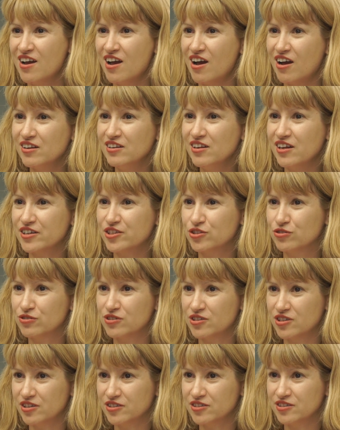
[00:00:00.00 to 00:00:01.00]
I'd like to
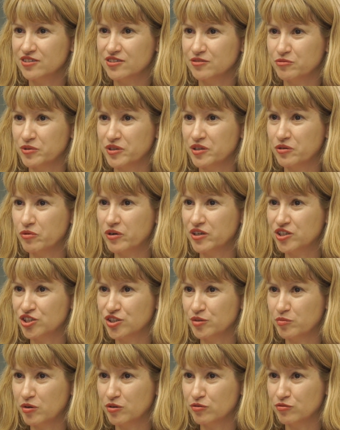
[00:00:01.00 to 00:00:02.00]
start with a
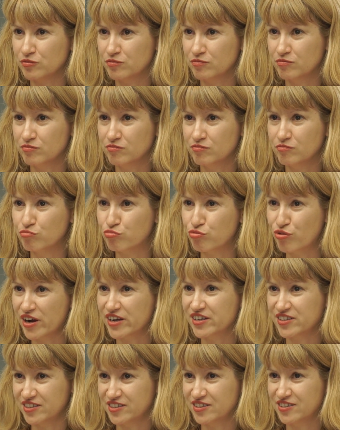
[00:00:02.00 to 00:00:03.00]
question about
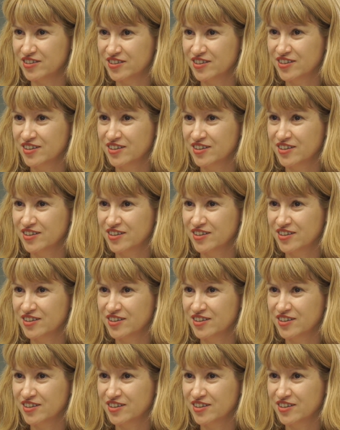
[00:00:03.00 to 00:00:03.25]
Brexit.